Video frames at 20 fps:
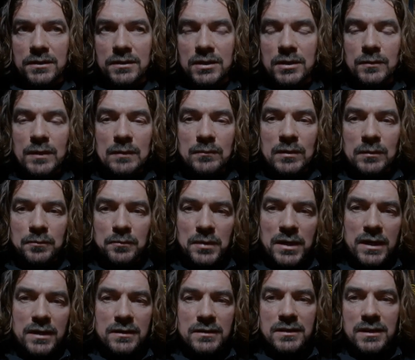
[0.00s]
You might be
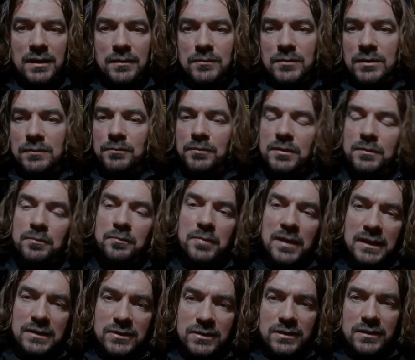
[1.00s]
better at
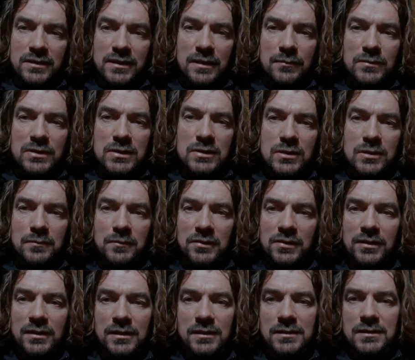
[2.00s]
them at some
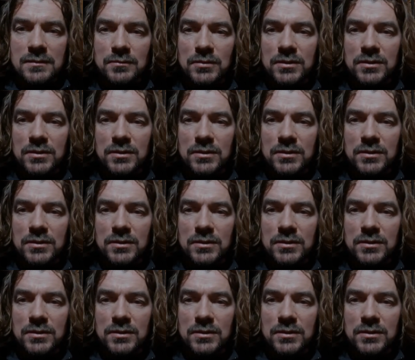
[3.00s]
things,